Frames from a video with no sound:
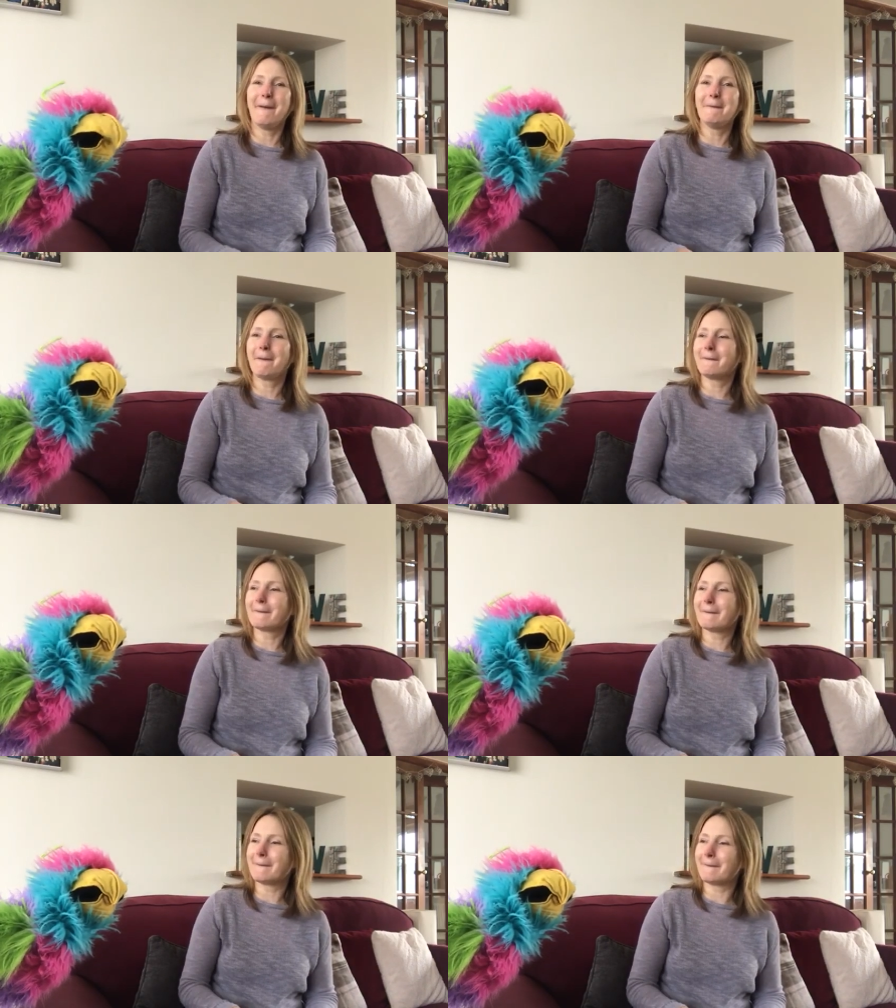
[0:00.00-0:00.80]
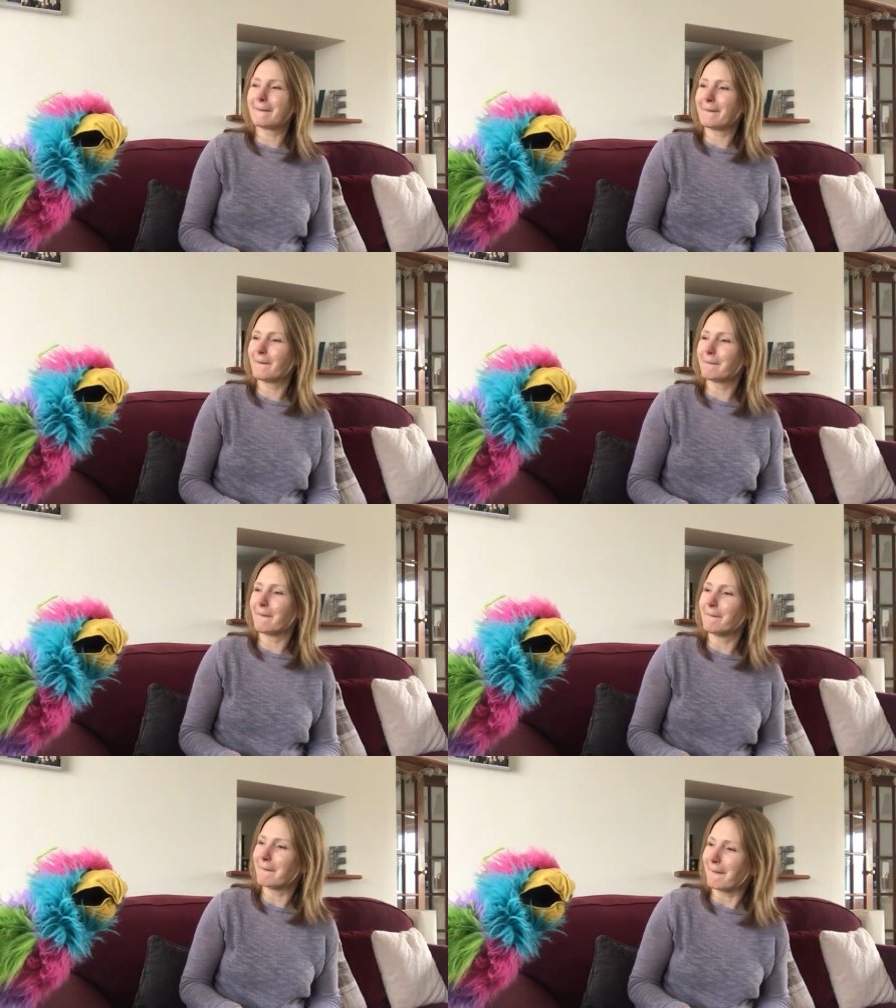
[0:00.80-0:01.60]
Oh, poor Rafiki, your
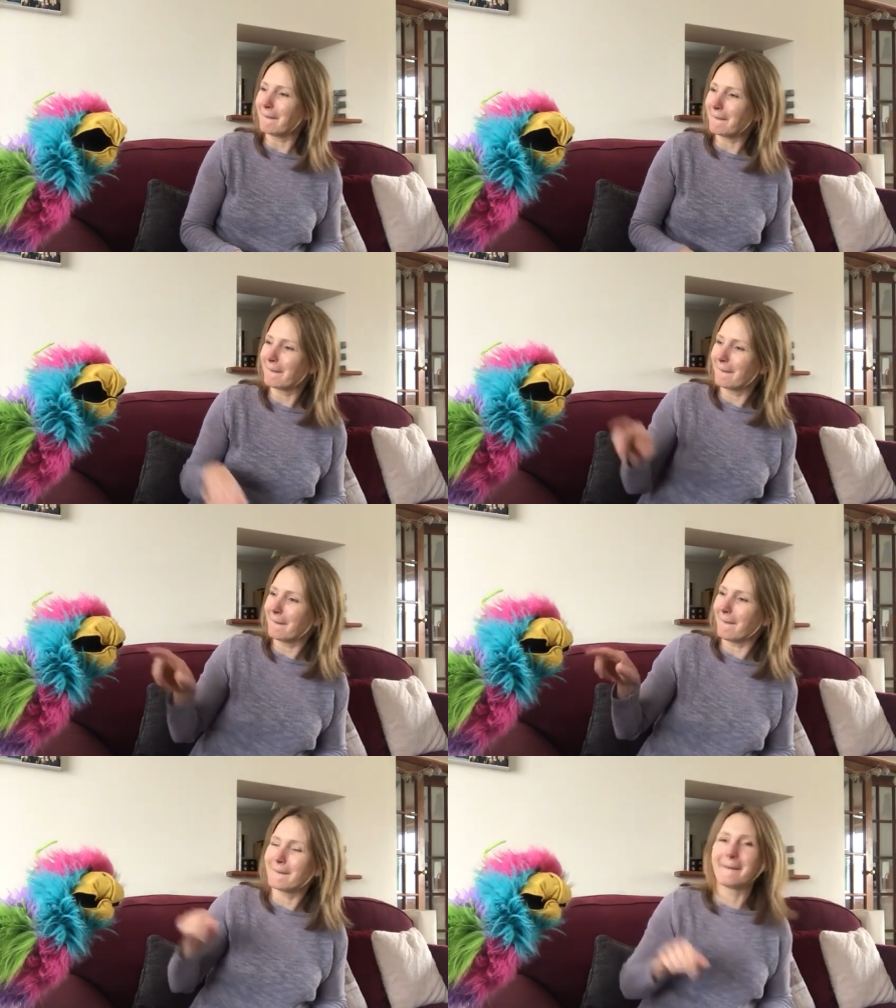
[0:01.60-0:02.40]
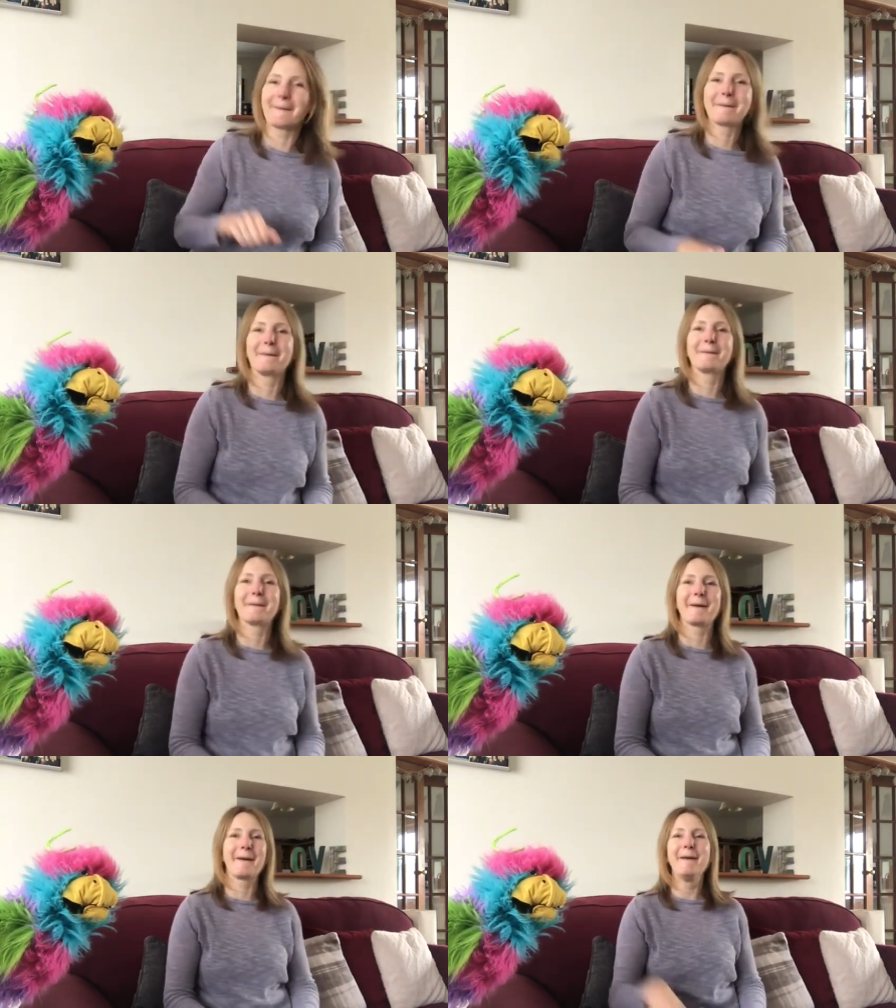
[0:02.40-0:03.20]
poor beak. Oh, that was so
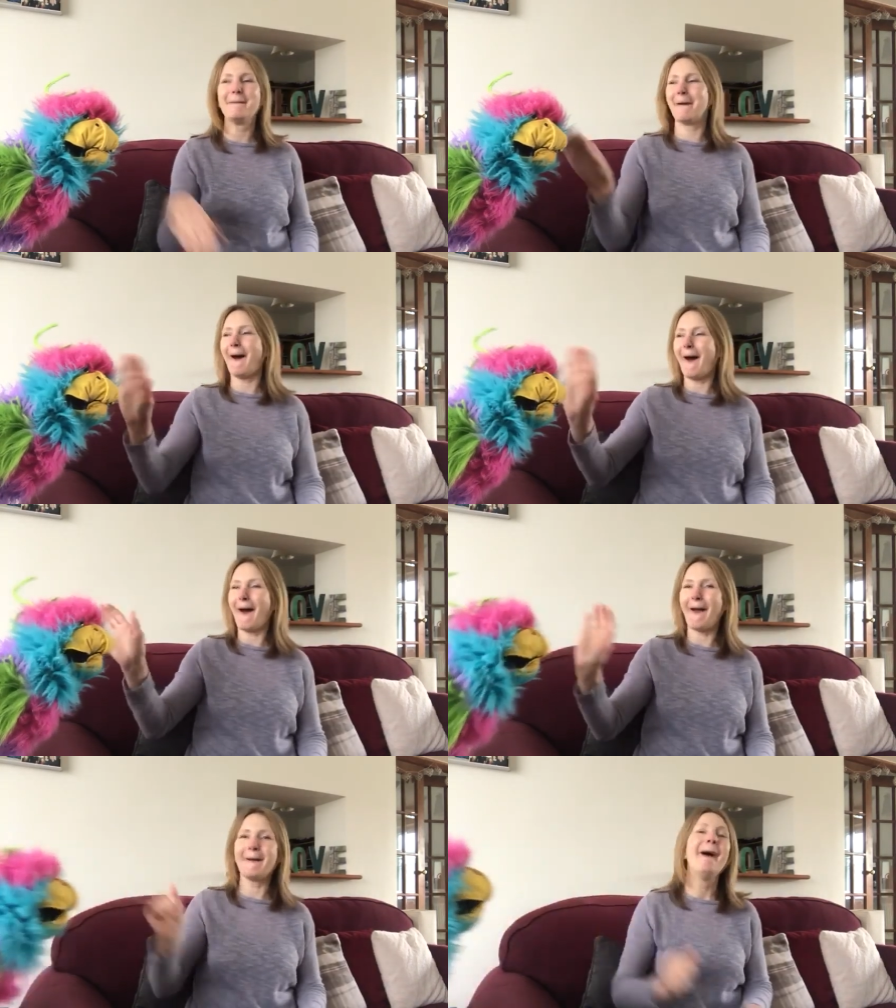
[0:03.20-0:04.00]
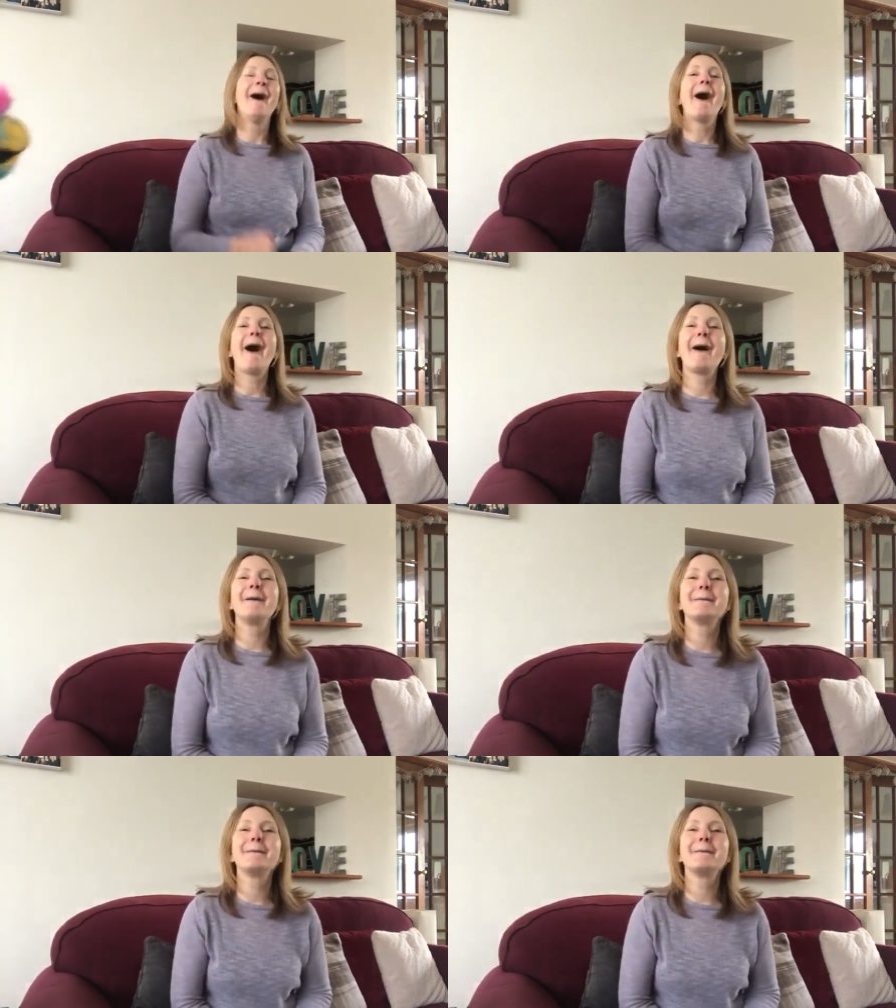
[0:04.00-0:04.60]
funny. Bye. And